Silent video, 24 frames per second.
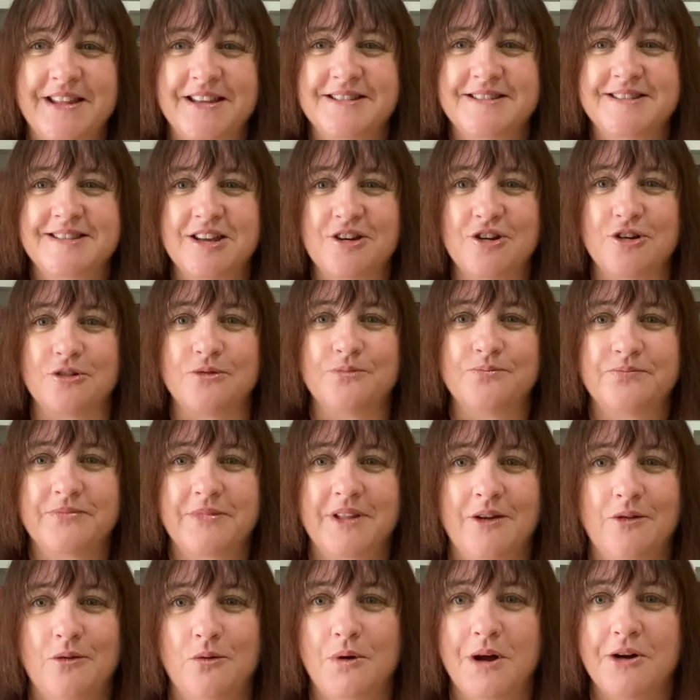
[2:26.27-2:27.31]
So
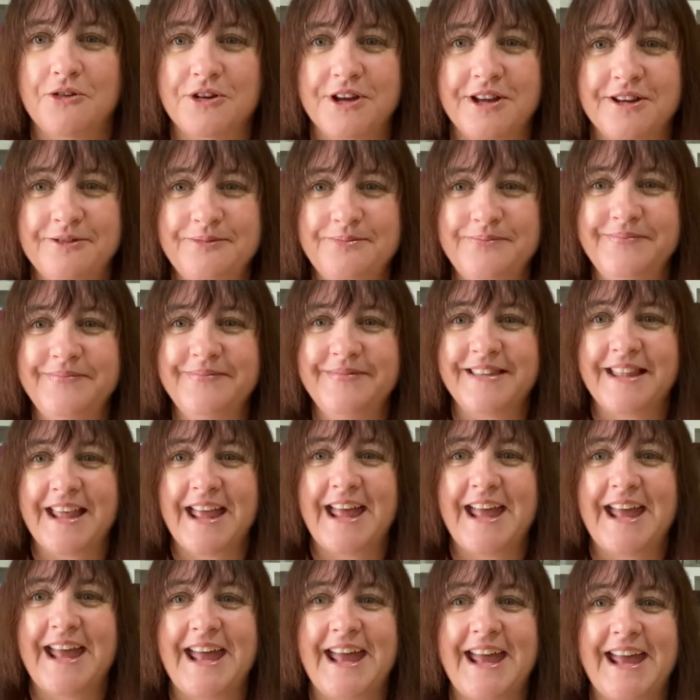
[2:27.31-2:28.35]
welcome
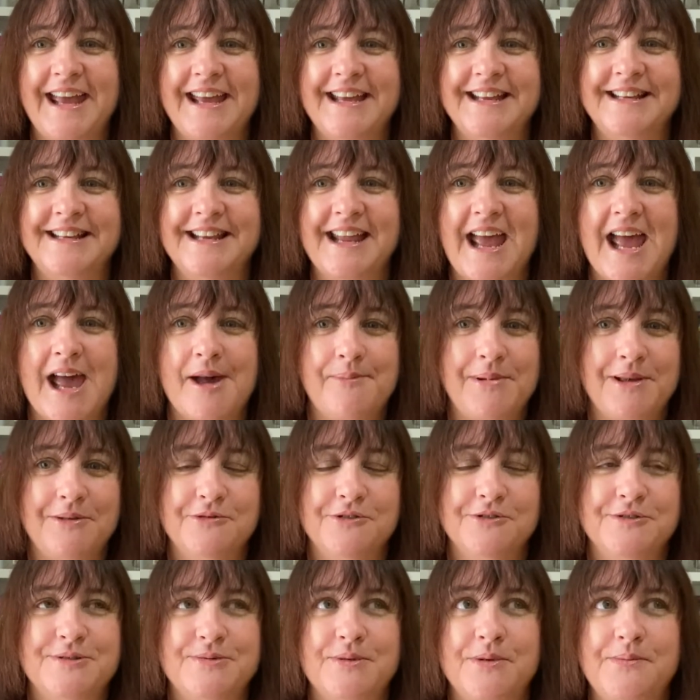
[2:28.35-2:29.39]
and happy
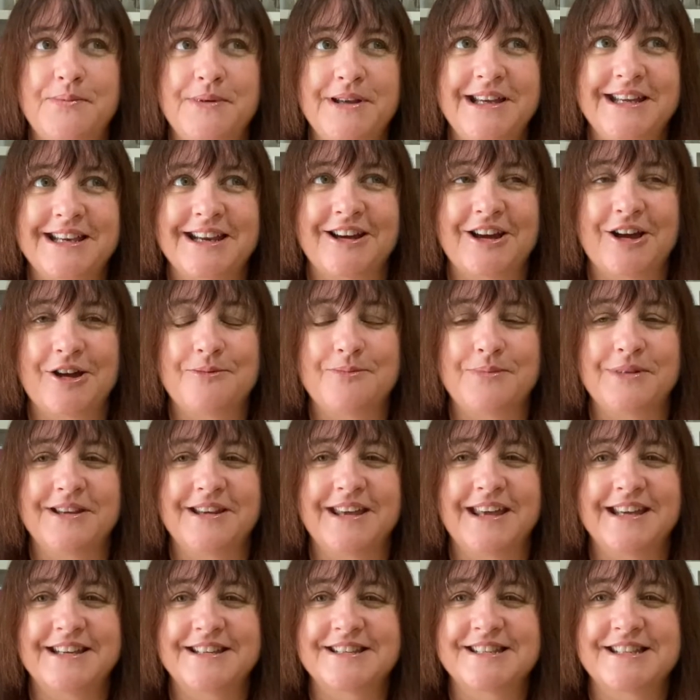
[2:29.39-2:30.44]
wool swapping, and I hope you
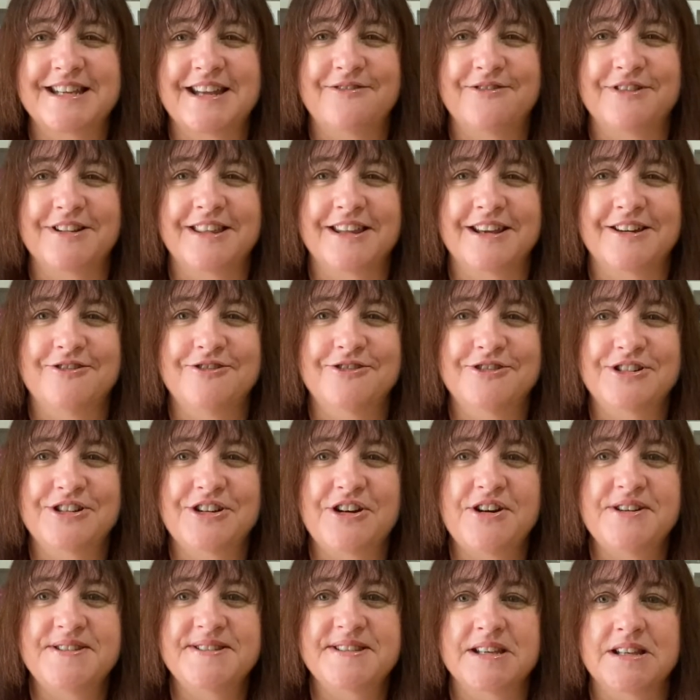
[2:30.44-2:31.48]
get everything
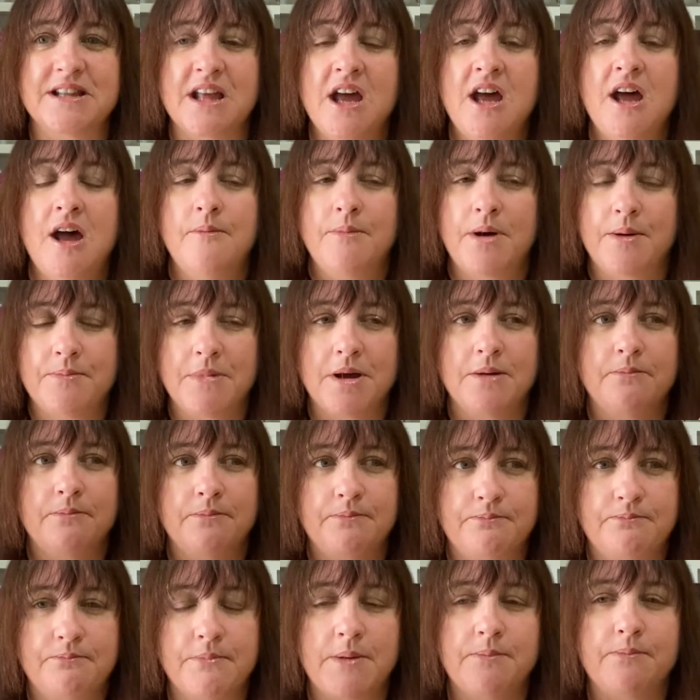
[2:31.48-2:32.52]
organised. But
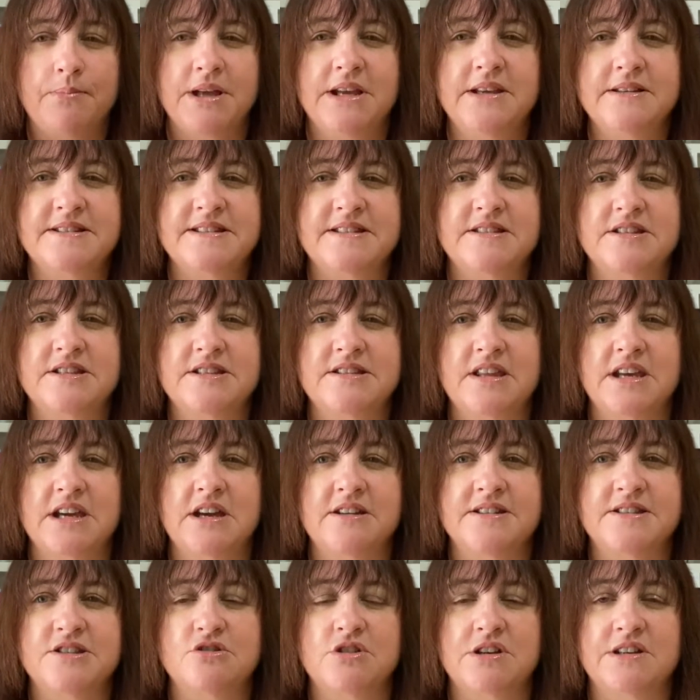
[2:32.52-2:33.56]
my biggest thing I
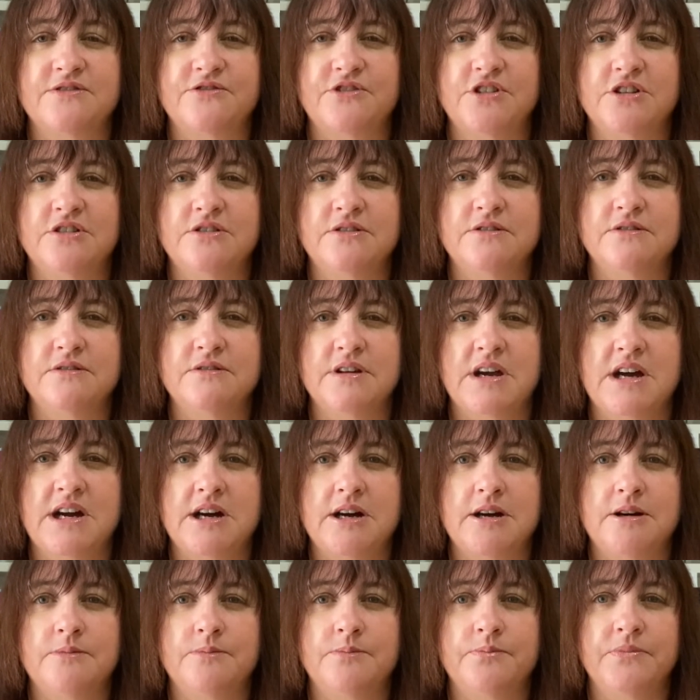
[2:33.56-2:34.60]
stress for you
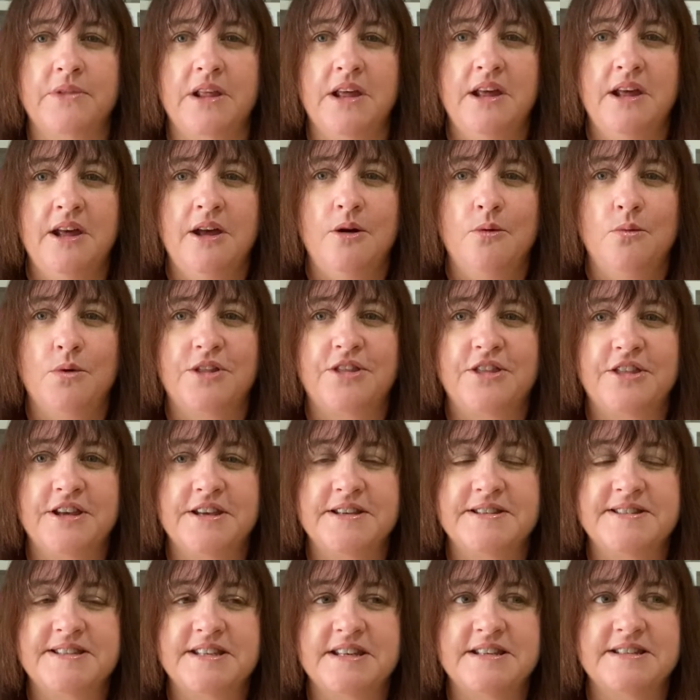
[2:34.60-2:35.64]
with
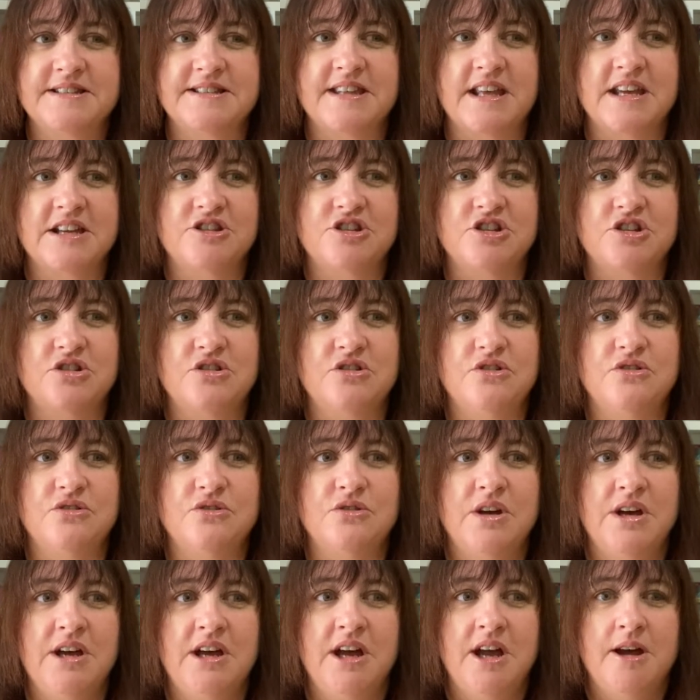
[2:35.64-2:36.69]
this is that
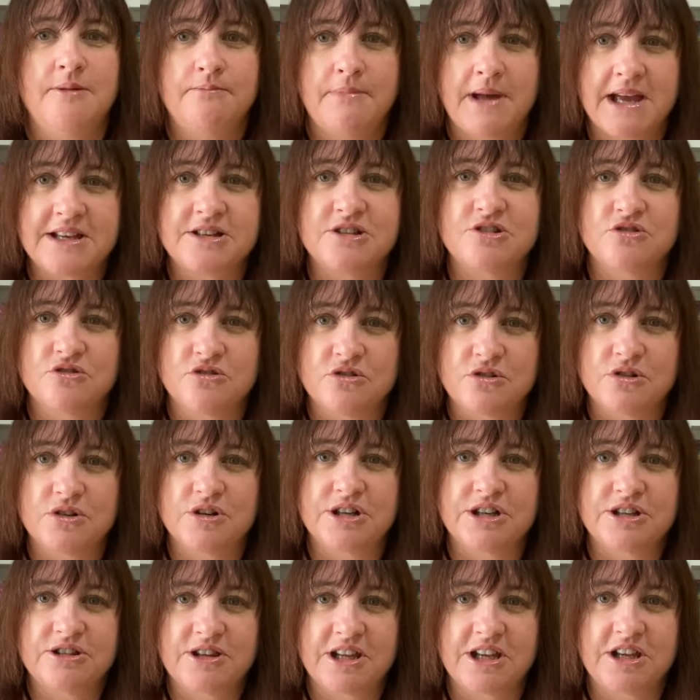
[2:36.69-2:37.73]
you make
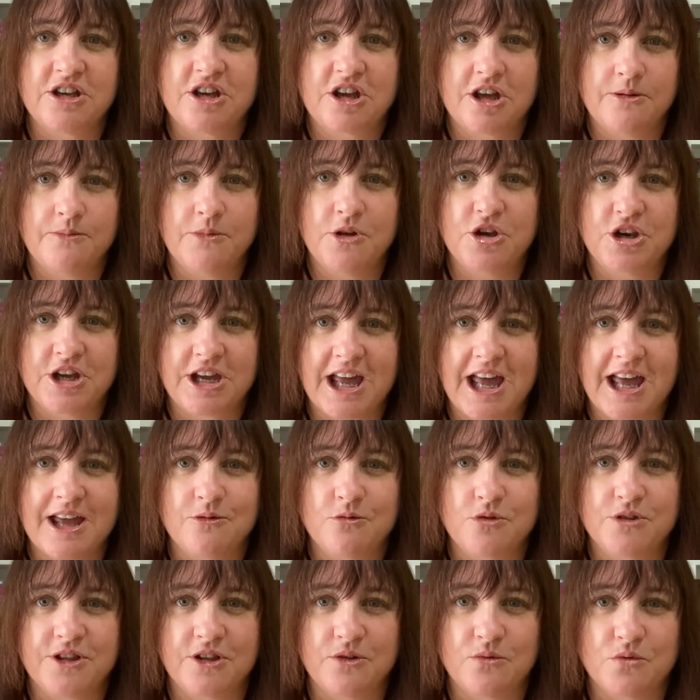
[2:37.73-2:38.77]
sure that you communicate
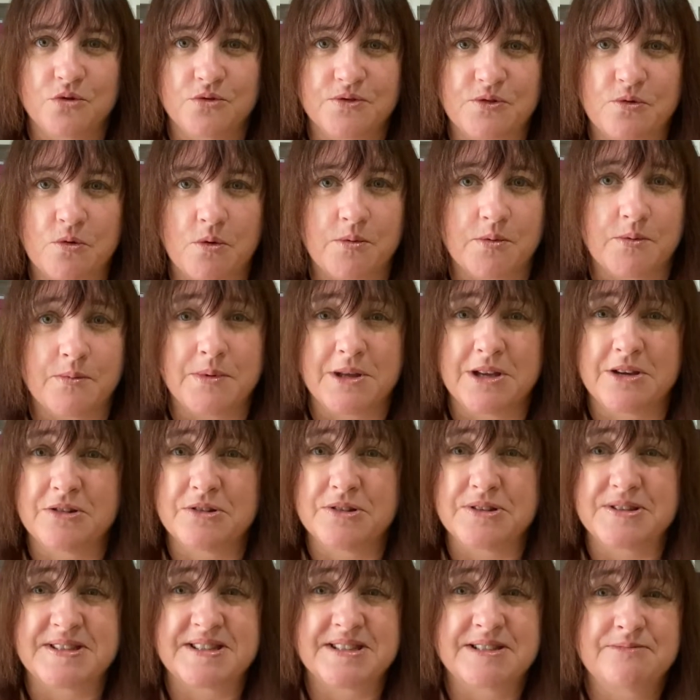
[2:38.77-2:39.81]
with your wool swapper,
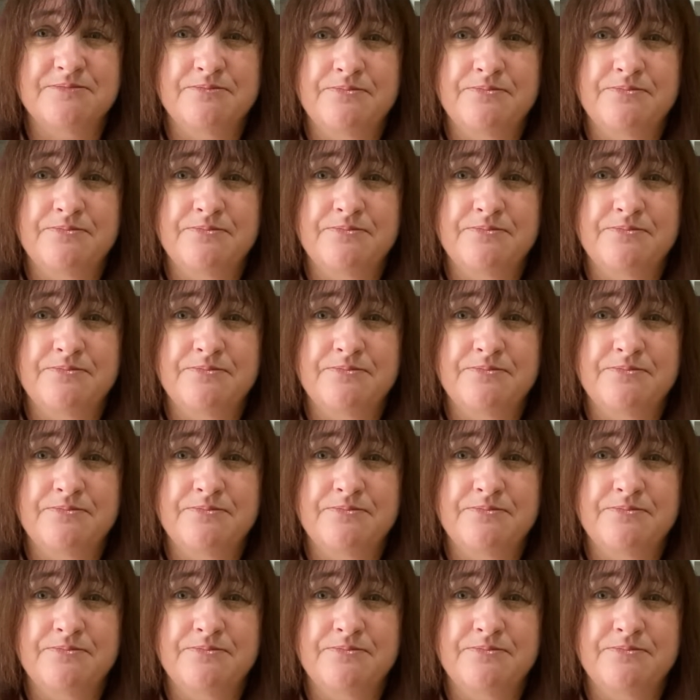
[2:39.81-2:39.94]
because